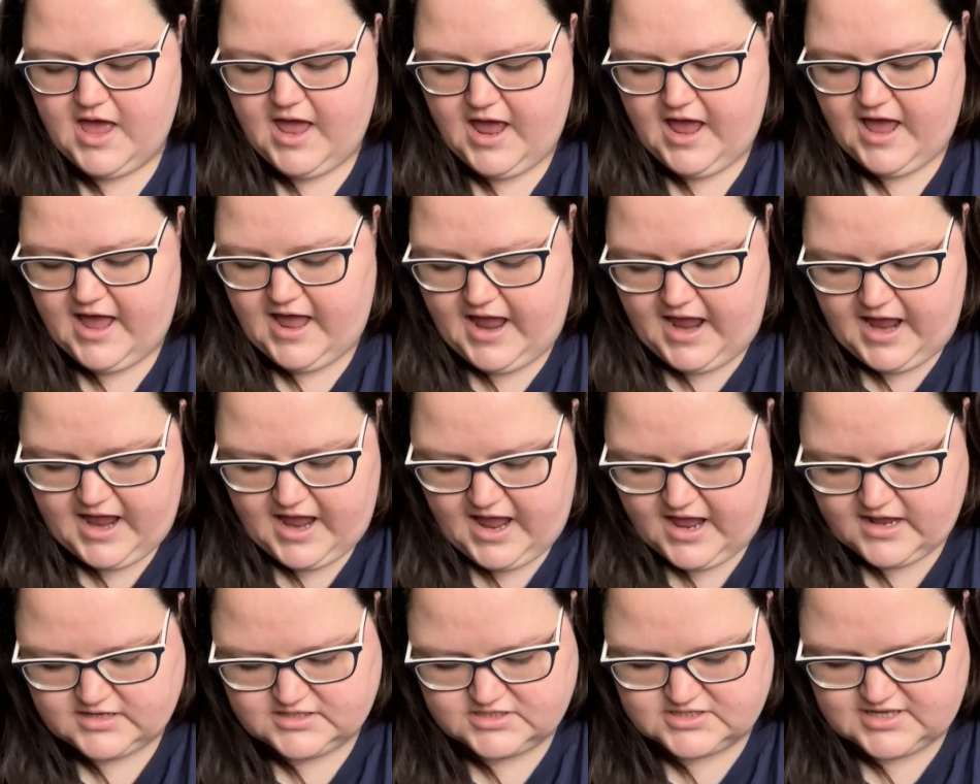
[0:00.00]

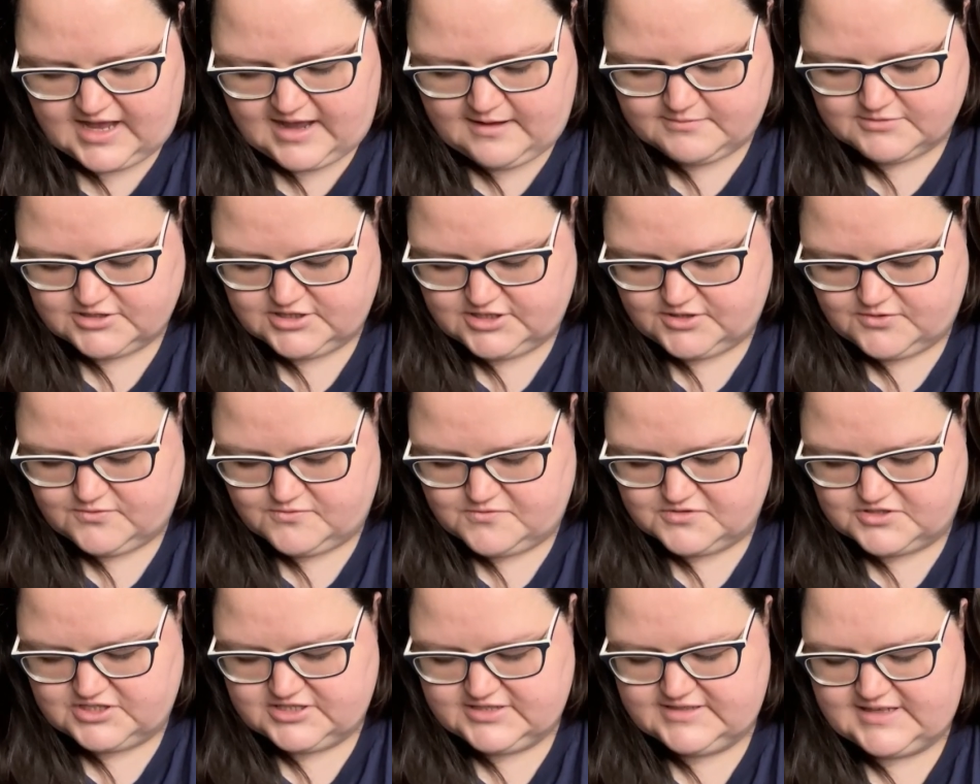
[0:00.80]
It's absolutely
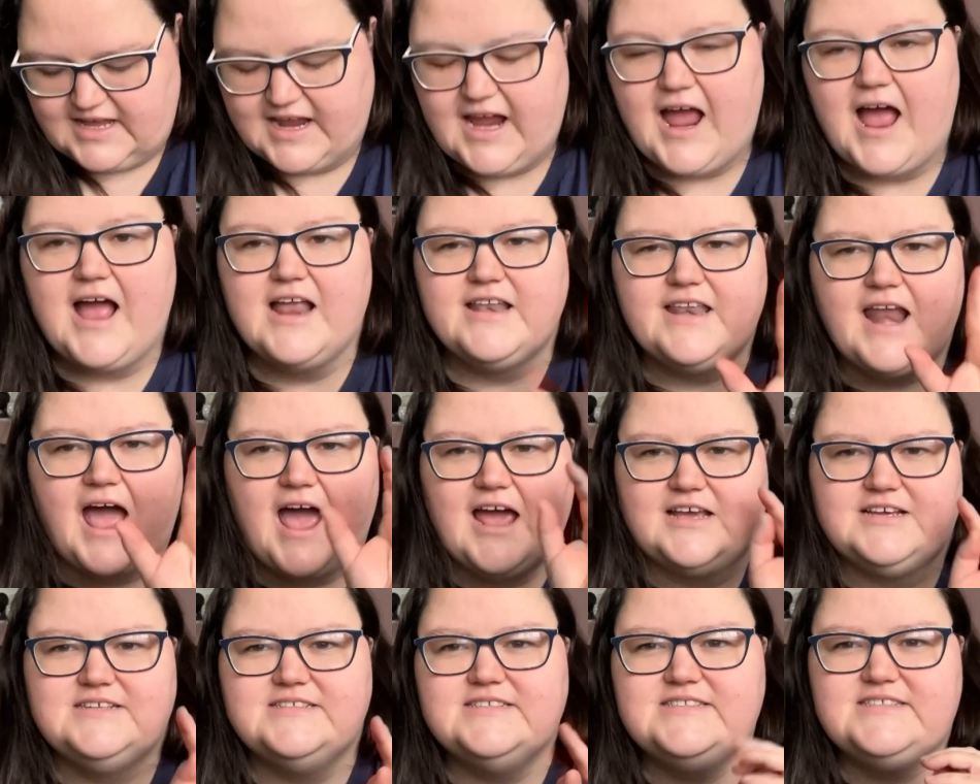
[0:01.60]
gorgeous, like an
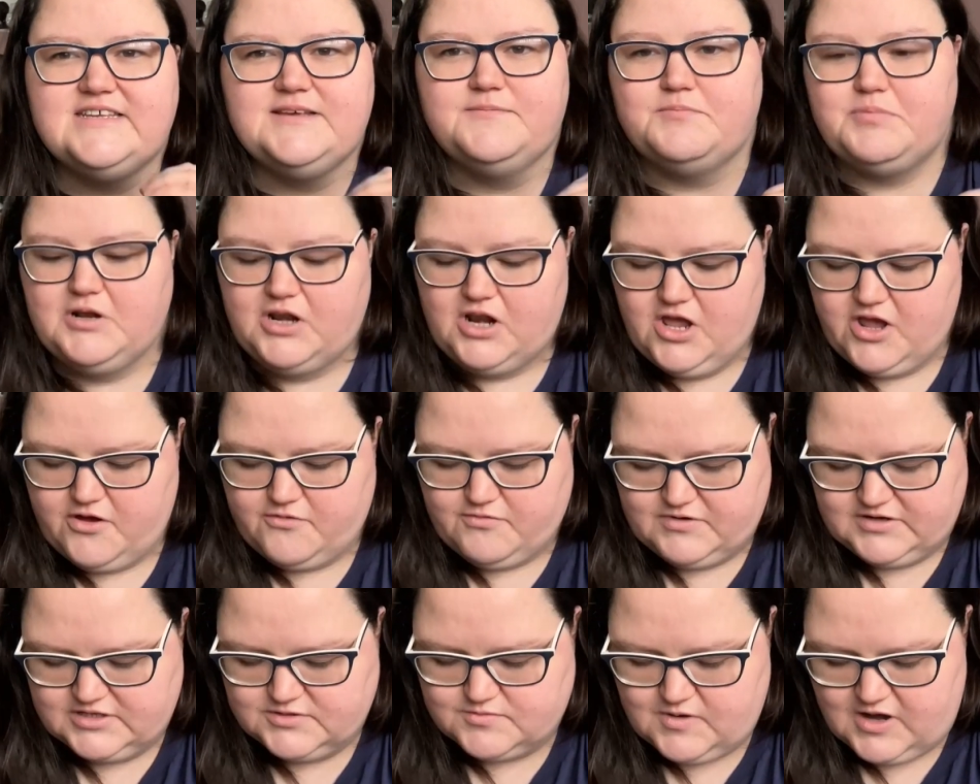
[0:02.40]
icy blue
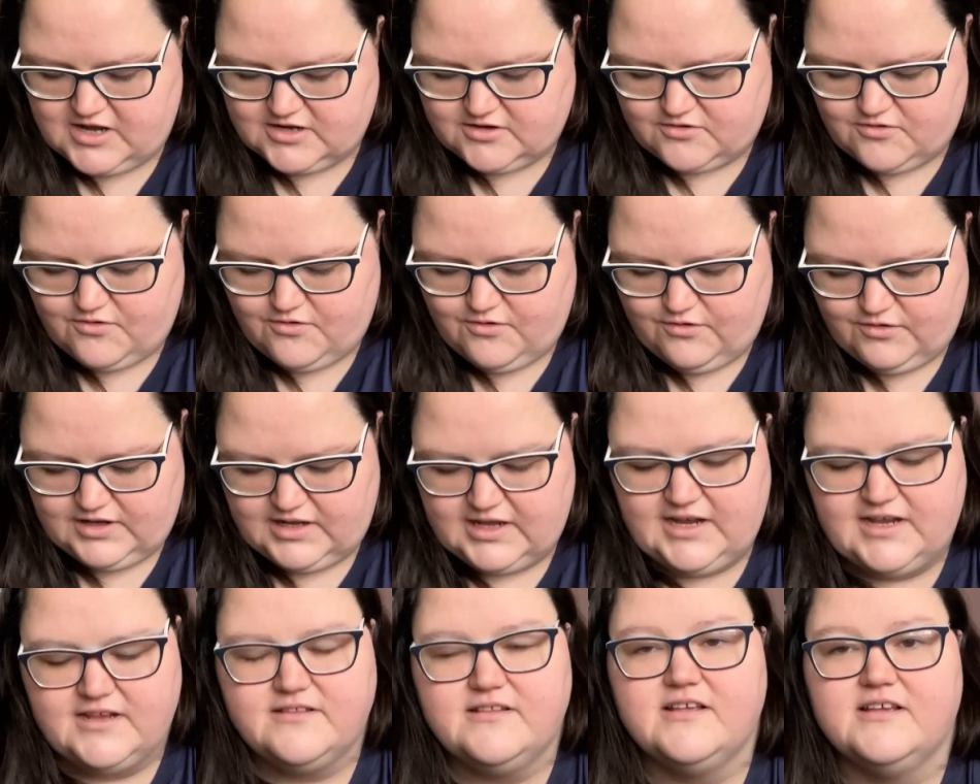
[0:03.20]
is what I'd call
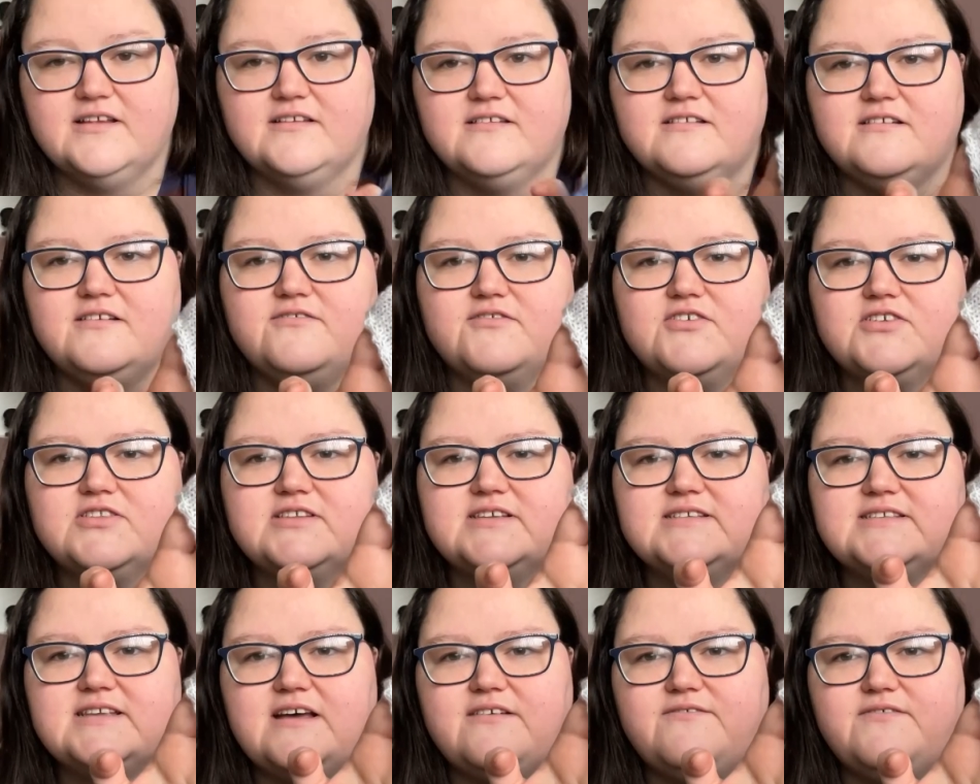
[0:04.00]
it, and then you've got the
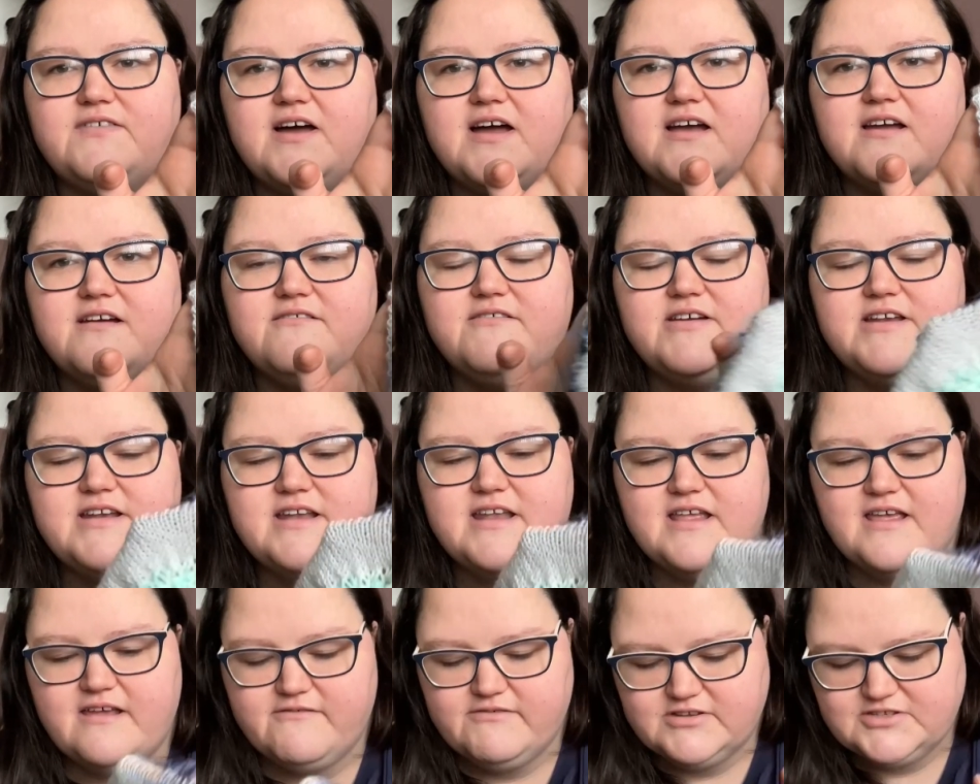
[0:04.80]
sapphire in
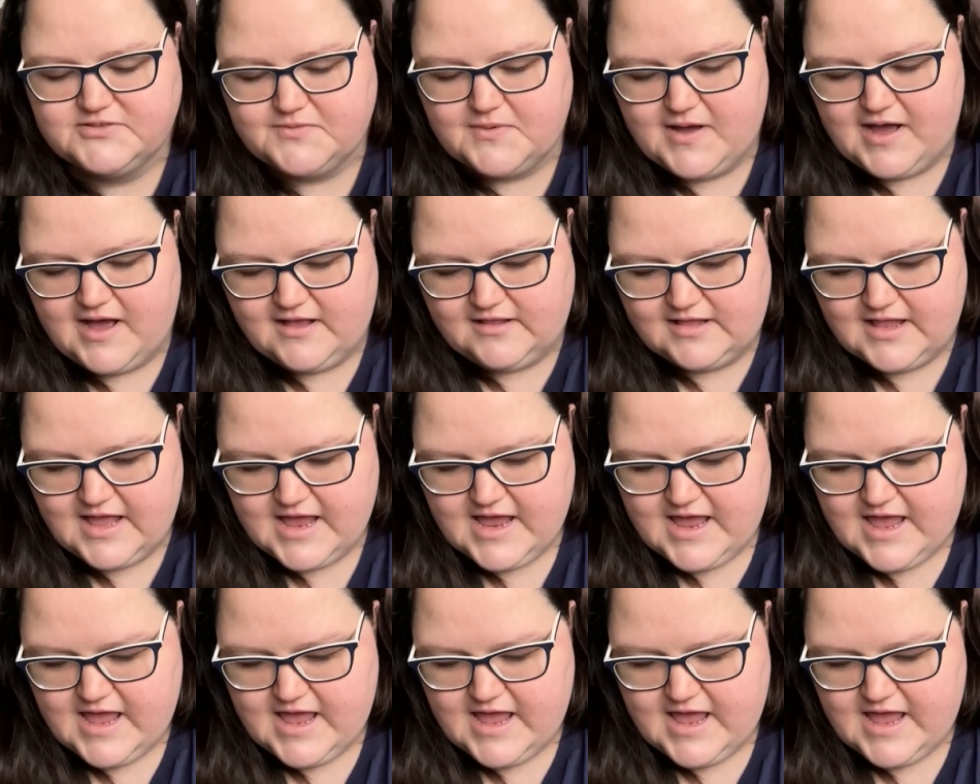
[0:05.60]
there as well.